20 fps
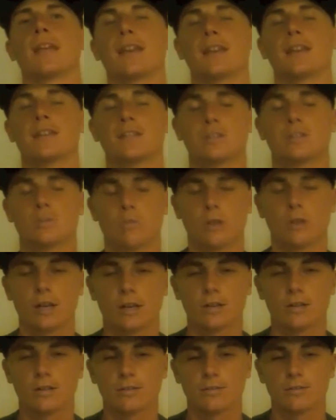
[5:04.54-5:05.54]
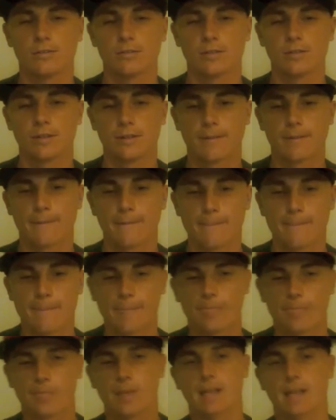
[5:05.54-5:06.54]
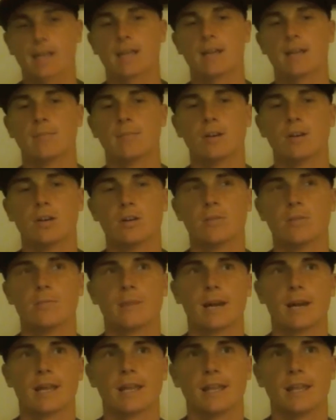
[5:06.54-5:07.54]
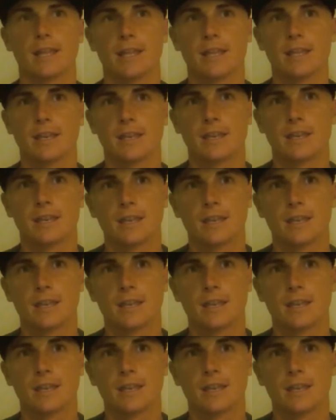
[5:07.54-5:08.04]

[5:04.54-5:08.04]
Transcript: to 12. Then I come home, I eat,